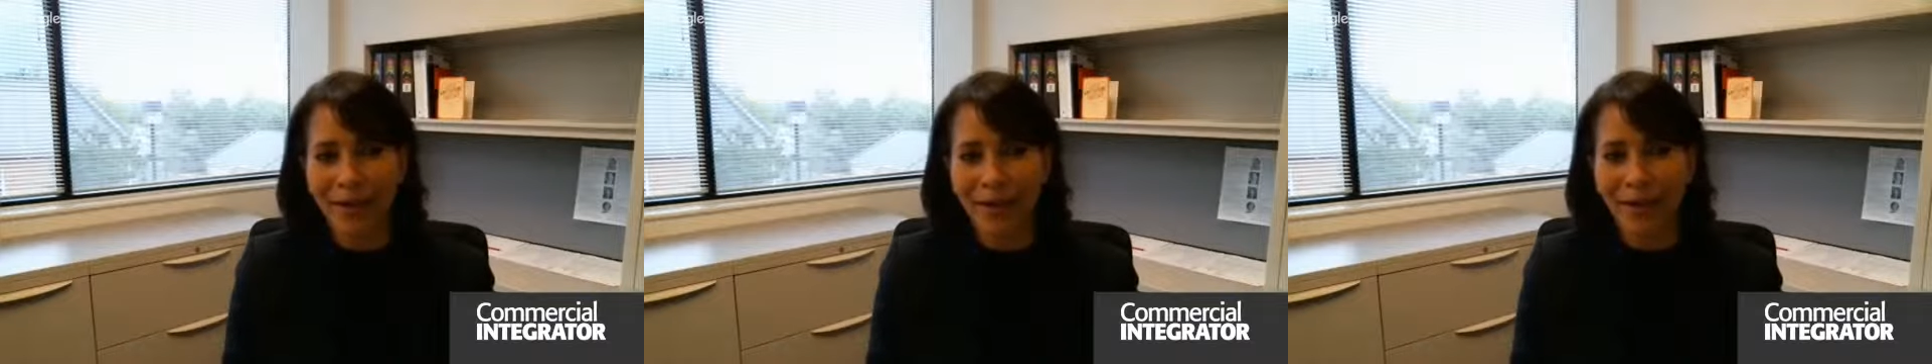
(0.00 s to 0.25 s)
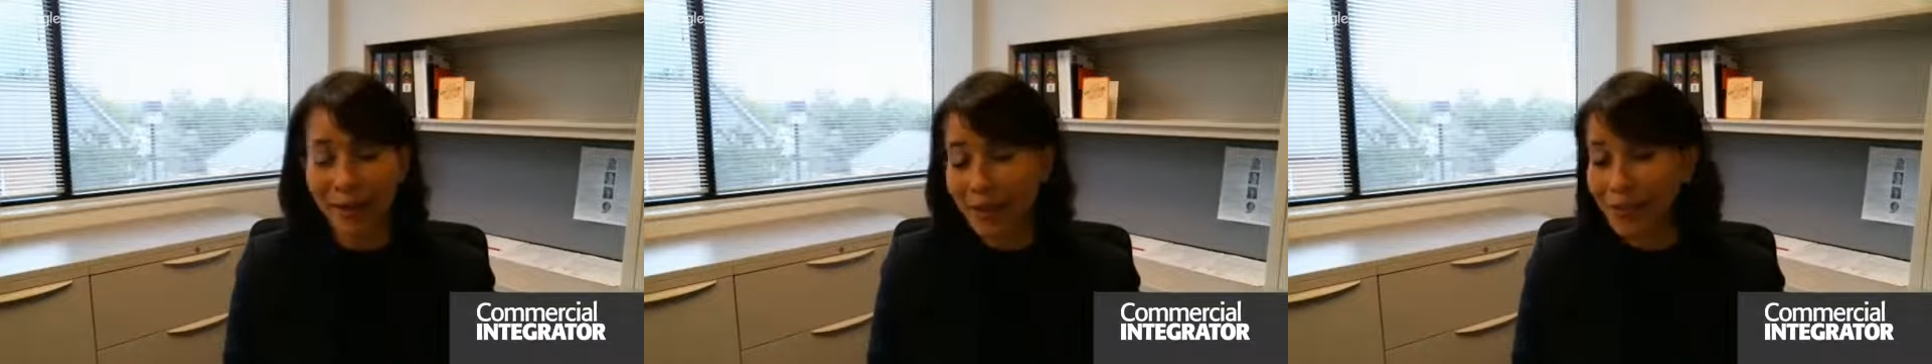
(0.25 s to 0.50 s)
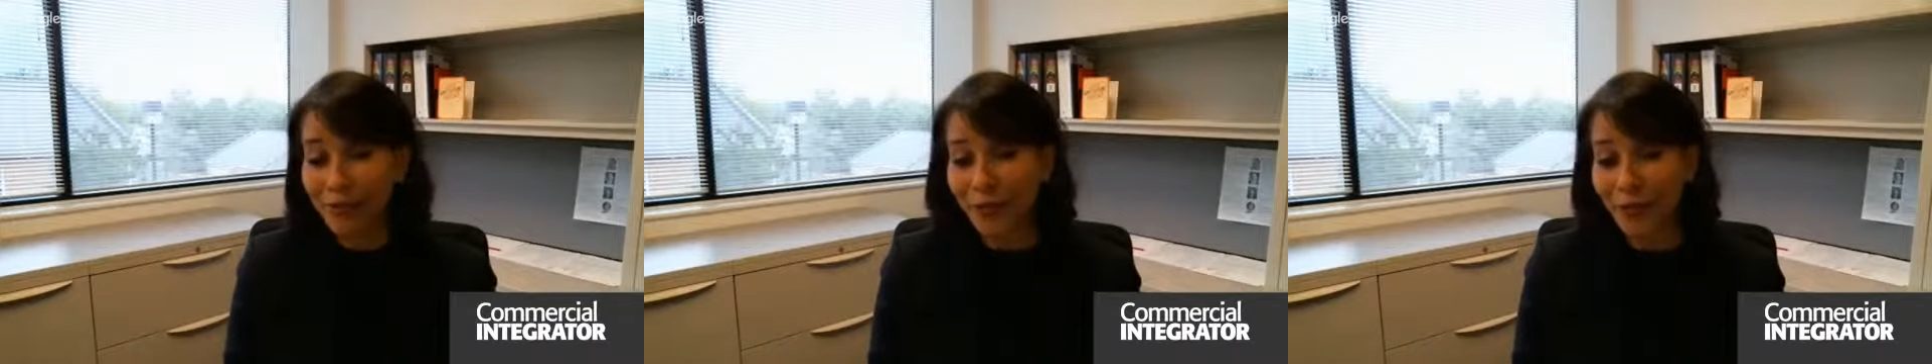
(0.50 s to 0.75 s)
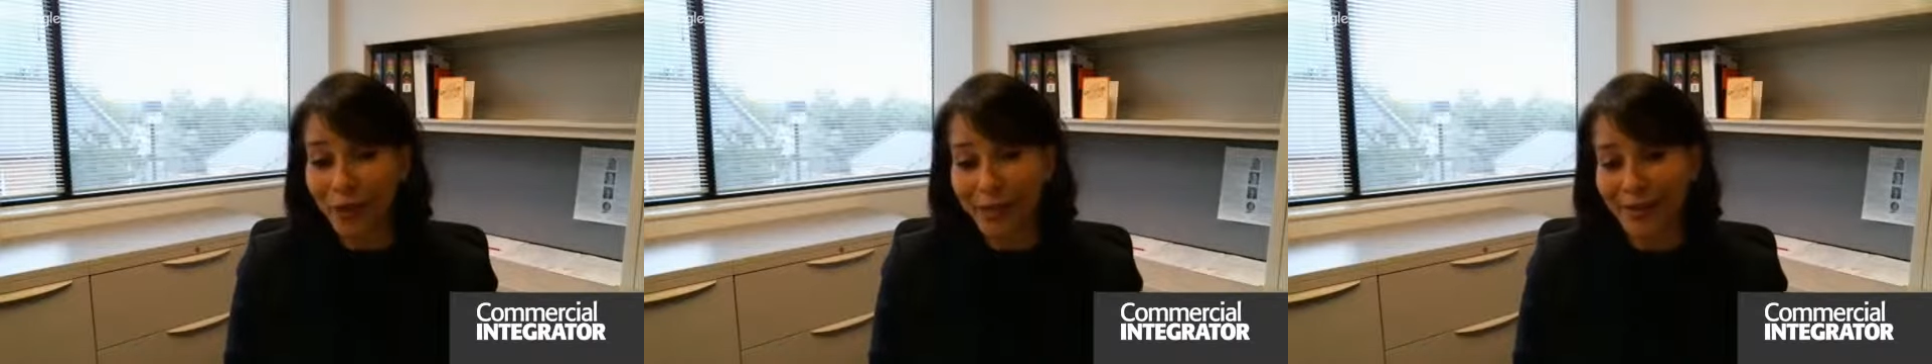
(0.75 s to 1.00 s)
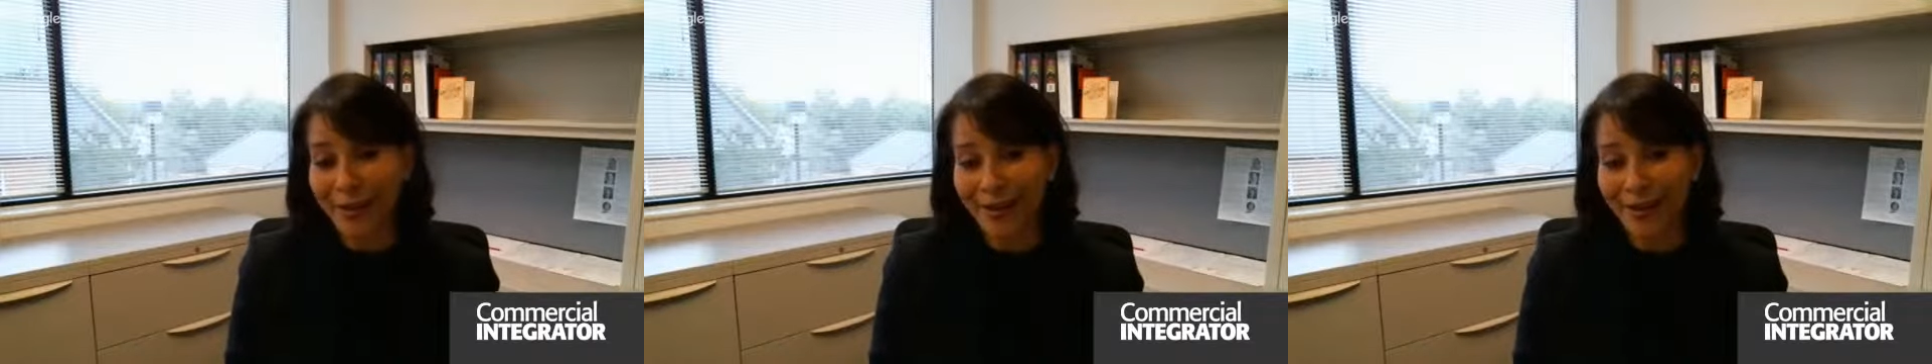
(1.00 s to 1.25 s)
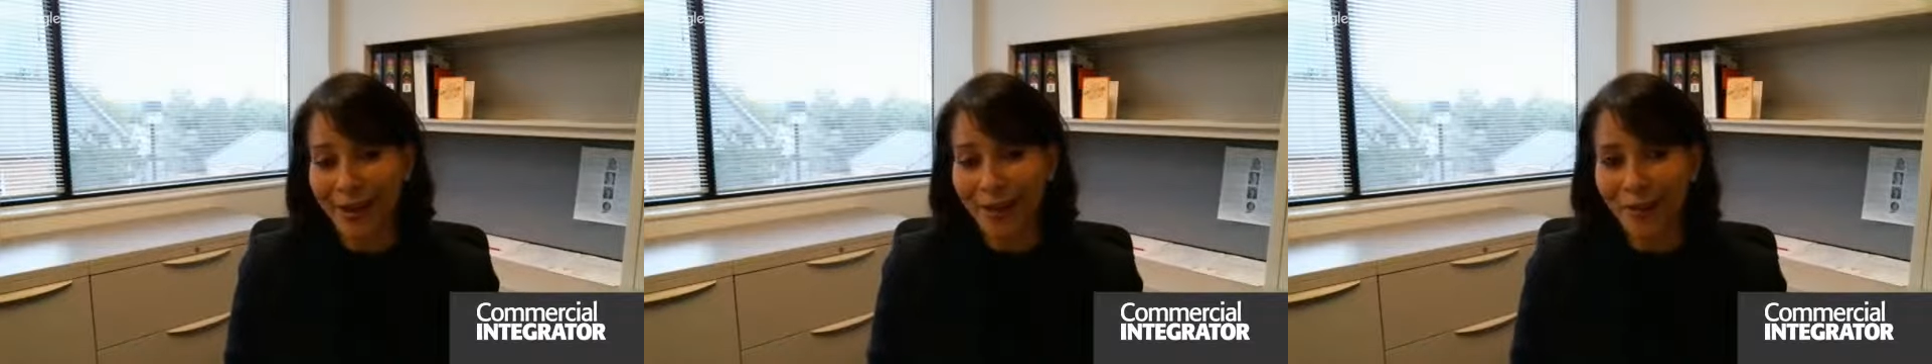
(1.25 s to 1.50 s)
it is very
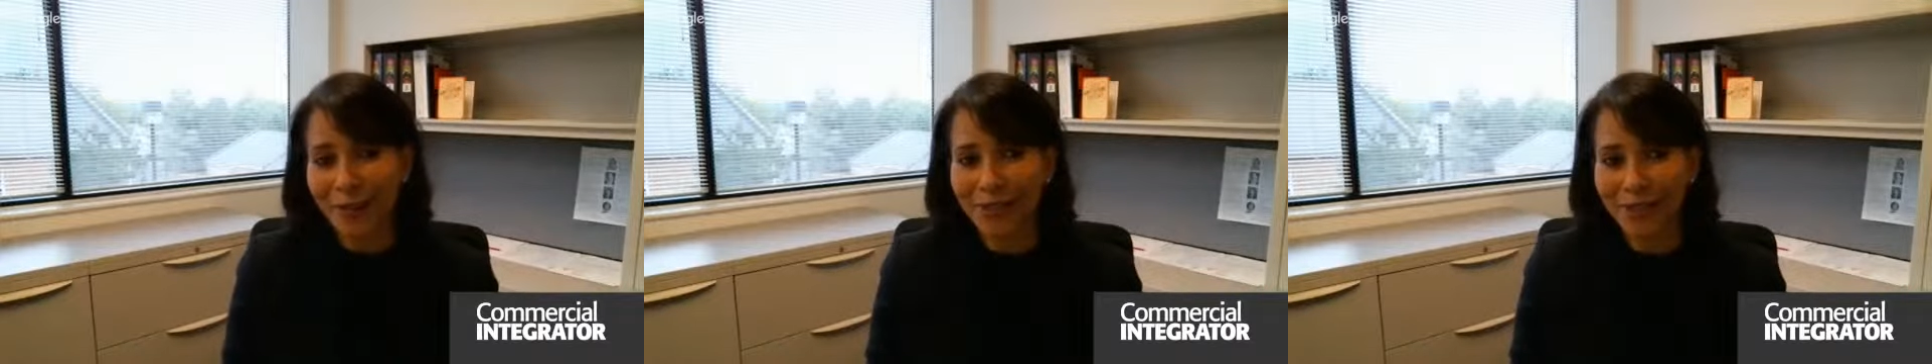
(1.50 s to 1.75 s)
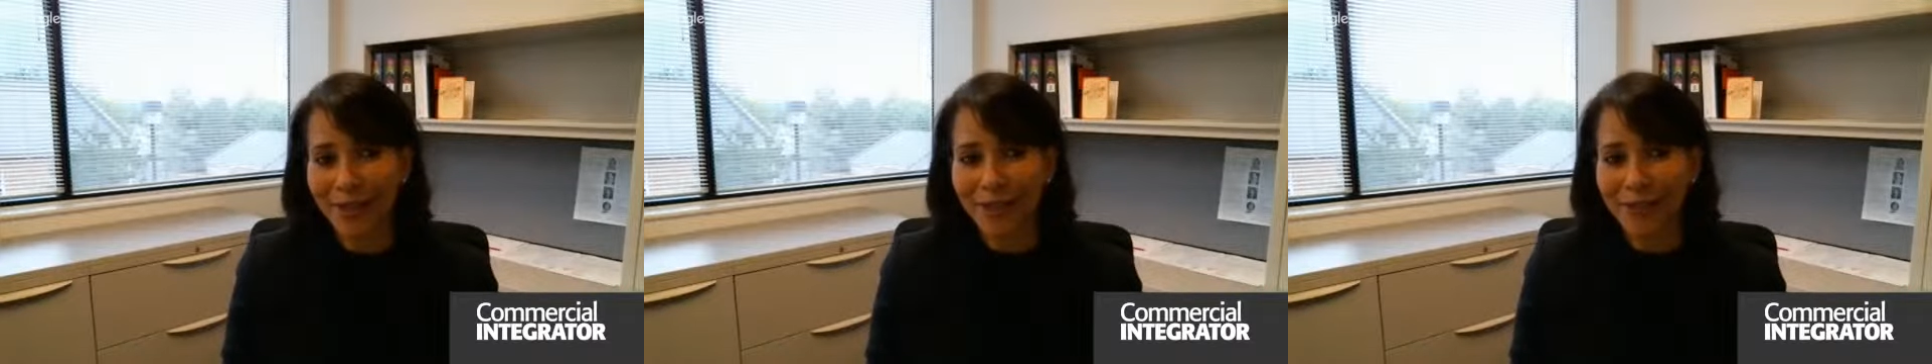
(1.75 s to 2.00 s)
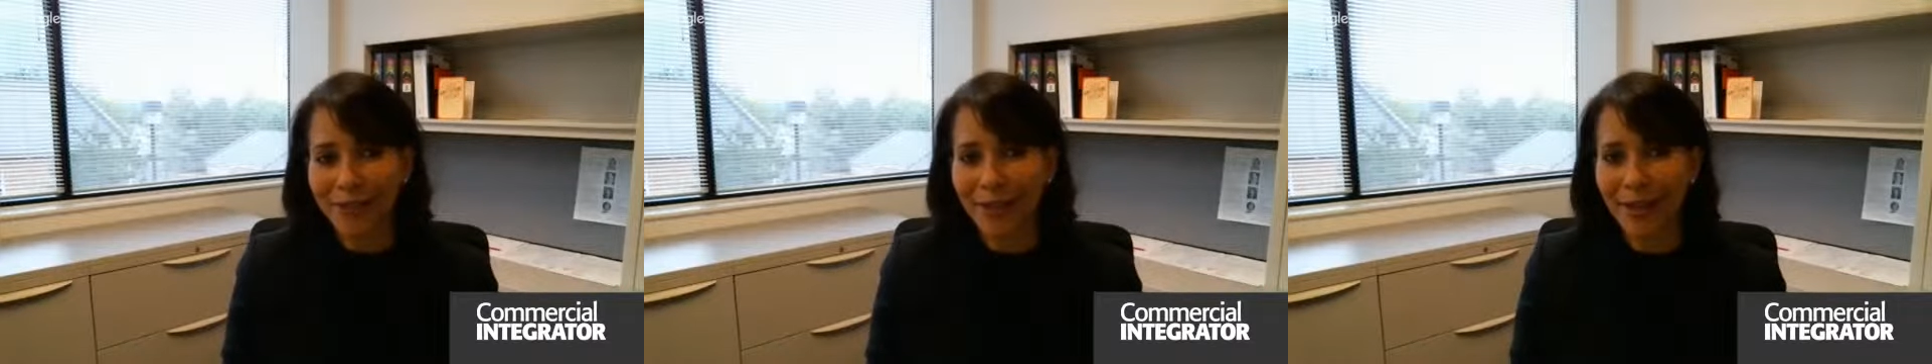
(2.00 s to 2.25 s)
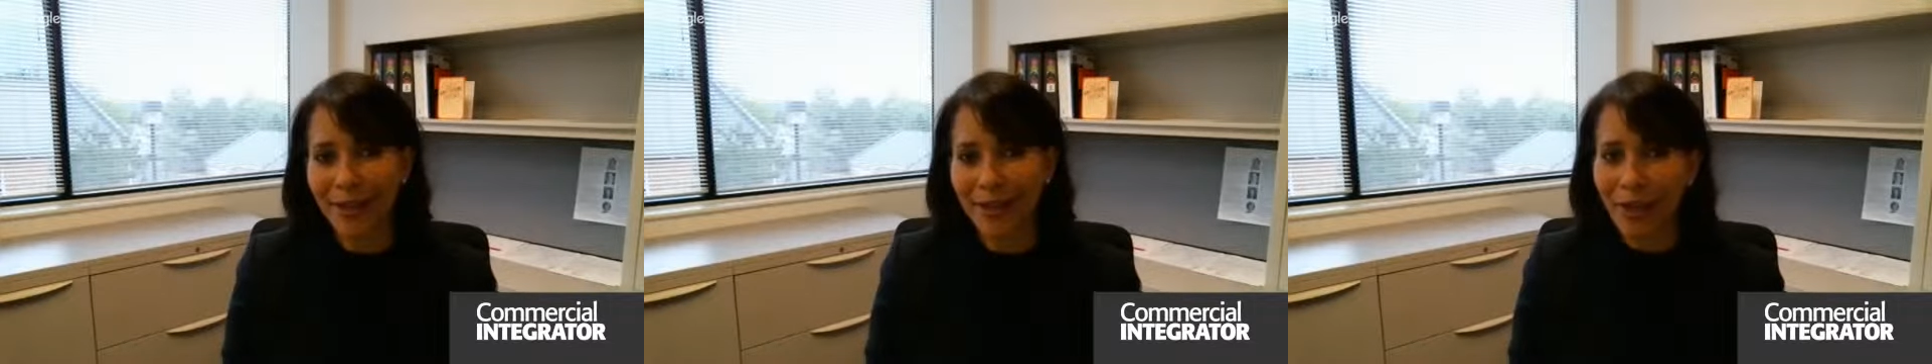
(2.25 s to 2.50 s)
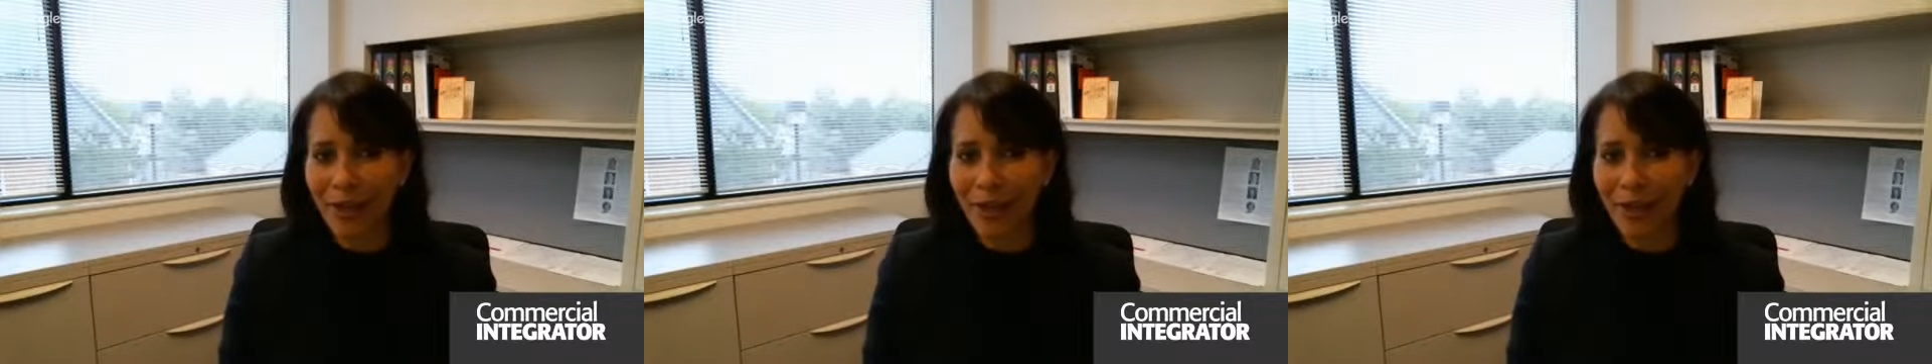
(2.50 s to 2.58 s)
exciting. I always say it's like